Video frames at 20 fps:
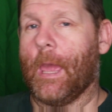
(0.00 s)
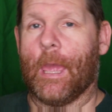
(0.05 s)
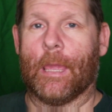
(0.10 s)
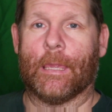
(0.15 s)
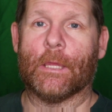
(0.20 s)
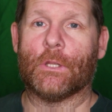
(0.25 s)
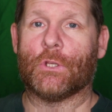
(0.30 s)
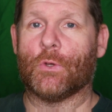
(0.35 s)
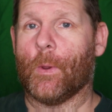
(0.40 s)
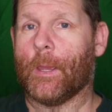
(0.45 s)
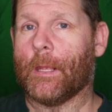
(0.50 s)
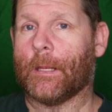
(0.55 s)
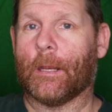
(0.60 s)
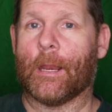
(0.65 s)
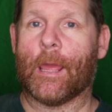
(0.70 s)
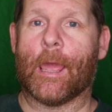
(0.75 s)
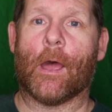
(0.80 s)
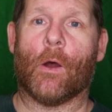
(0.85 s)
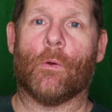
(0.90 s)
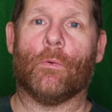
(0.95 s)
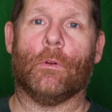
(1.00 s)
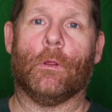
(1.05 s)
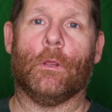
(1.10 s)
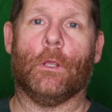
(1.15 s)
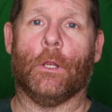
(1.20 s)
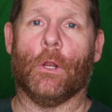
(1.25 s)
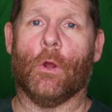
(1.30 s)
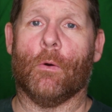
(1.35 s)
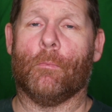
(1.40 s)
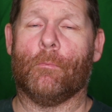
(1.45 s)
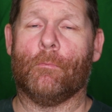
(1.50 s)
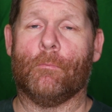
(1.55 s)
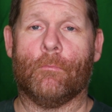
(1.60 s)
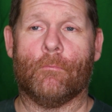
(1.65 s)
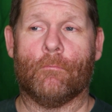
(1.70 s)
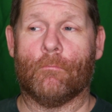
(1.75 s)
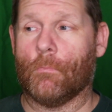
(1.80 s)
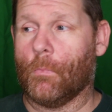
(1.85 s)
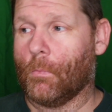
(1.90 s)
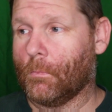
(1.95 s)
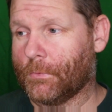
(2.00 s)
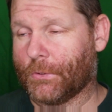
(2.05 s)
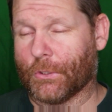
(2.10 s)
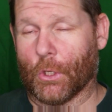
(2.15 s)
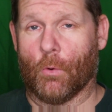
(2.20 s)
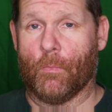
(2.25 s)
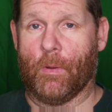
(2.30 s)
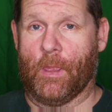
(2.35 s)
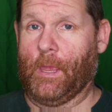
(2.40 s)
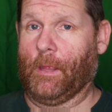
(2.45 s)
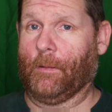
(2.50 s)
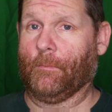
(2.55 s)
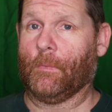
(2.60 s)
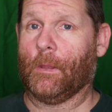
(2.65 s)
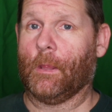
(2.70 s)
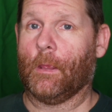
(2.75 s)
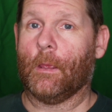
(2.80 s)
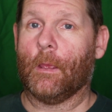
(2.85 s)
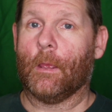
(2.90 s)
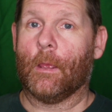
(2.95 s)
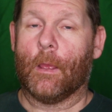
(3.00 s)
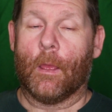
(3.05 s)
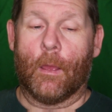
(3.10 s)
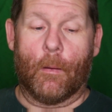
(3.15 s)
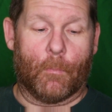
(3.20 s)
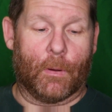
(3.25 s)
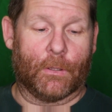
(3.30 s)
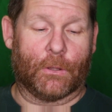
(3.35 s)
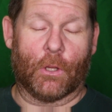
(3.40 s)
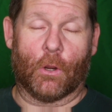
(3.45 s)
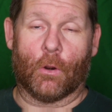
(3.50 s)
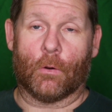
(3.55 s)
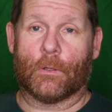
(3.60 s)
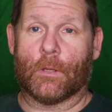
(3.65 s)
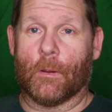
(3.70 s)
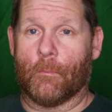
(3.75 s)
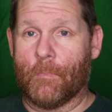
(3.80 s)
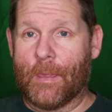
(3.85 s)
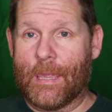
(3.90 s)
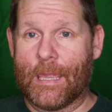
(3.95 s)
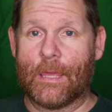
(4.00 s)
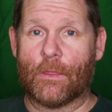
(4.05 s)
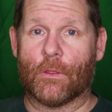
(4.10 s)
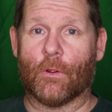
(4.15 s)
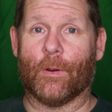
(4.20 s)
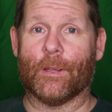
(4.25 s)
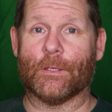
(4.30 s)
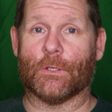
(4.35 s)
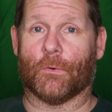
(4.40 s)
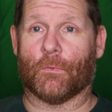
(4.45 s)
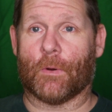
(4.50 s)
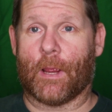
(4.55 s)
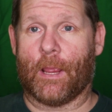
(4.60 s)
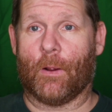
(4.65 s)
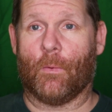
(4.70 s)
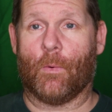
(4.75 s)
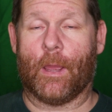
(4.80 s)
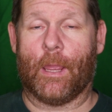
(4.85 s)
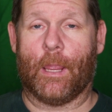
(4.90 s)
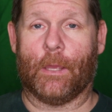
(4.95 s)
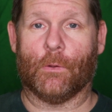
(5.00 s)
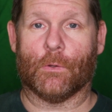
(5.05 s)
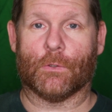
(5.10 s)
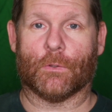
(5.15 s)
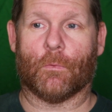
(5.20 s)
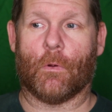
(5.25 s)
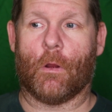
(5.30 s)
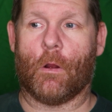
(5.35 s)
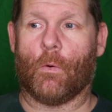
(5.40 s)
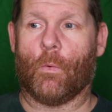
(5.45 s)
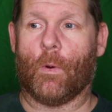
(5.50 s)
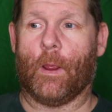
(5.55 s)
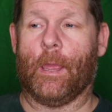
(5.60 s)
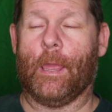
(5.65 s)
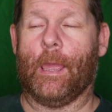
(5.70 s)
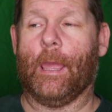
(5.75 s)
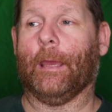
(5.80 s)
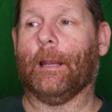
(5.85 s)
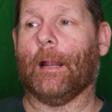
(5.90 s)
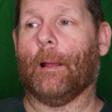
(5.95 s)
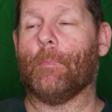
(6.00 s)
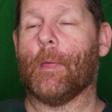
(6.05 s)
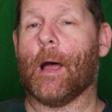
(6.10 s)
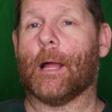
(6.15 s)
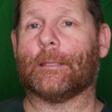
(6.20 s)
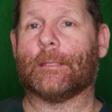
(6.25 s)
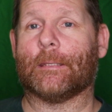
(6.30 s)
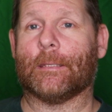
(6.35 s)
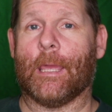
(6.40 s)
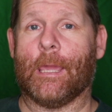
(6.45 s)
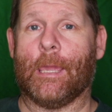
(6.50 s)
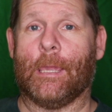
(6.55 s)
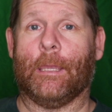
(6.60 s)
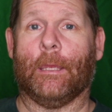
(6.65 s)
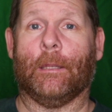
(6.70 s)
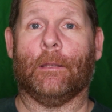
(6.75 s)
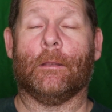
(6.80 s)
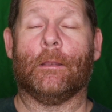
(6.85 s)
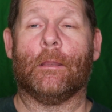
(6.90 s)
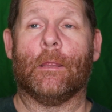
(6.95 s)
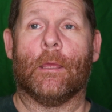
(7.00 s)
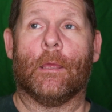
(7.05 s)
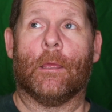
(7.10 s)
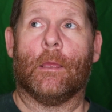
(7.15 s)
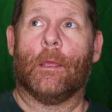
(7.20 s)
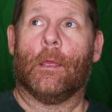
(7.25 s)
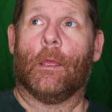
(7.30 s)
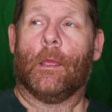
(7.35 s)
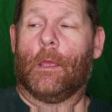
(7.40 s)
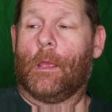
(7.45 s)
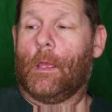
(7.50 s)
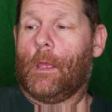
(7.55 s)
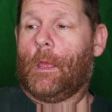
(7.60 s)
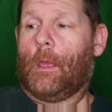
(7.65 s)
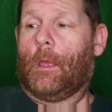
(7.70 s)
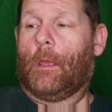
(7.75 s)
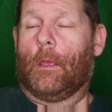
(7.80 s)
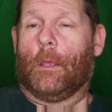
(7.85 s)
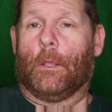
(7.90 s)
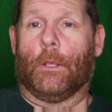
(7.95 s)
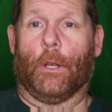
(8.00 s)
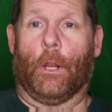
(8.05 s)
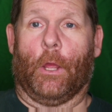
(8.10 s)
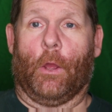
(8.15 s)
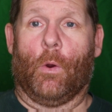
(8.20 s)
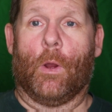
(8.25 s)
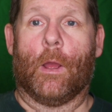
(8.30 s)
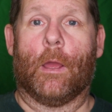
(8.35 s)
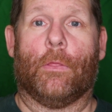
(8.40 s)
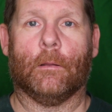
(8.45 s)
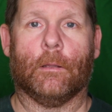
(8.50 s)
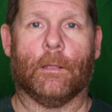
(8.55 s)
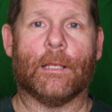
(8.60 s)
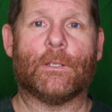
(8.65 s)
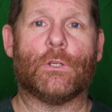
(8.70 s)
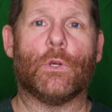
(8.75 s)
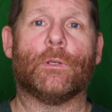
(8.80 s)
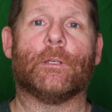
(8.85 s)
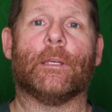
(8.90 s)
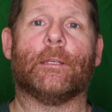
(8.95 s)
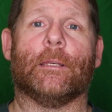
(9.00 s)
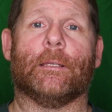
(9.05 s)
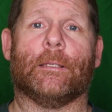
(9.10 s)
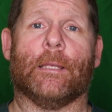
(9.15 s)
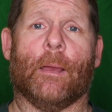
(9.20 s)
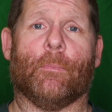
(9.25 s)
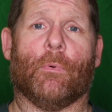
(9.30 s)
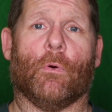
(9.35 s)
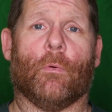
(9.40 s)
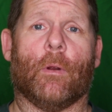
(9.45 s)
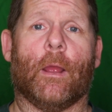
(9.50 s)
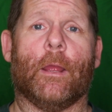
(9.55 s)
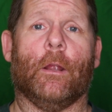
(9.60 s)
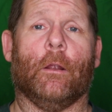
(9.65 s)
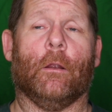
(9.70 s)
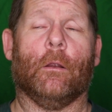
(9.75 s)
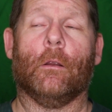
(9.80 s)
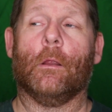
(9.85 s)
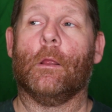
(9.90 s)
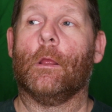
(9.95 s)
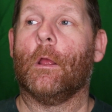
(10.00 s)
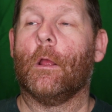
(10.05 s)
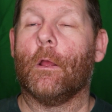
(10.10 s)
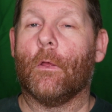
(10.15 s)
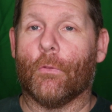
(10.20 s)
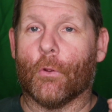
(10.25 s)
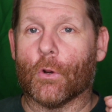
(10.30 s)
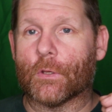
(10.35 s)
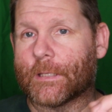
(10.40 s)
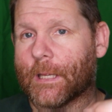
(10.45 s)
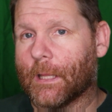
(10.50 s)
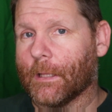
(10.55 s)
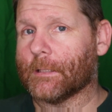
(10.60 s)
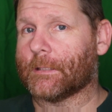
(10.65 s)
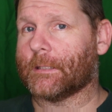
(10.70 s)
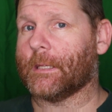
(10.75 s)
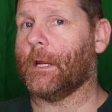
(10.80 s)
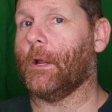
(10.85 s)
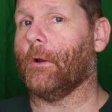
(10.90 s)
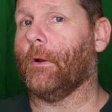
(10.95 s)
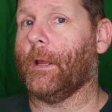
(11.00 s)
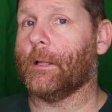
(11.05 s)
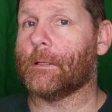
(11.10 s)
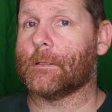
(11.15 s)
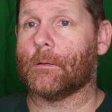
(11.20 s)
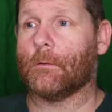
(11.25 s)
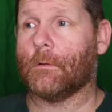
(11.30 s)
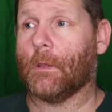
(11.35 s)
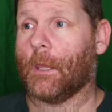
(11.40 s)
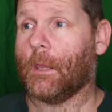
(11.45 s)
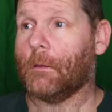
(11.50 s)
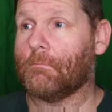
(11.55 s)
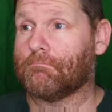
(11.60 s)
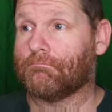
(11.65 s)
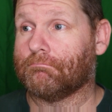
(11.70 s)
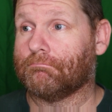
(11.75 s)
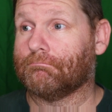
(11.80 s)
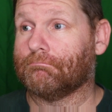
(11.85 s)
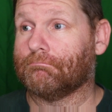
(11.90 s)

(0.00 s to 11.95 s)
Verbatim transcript: and gets you in and out, you know, so be it. But there, to me, there is a right way and there's a wrong way. And I'm not saying, you know, let's use this example right here. They're selling cigarettes, okay?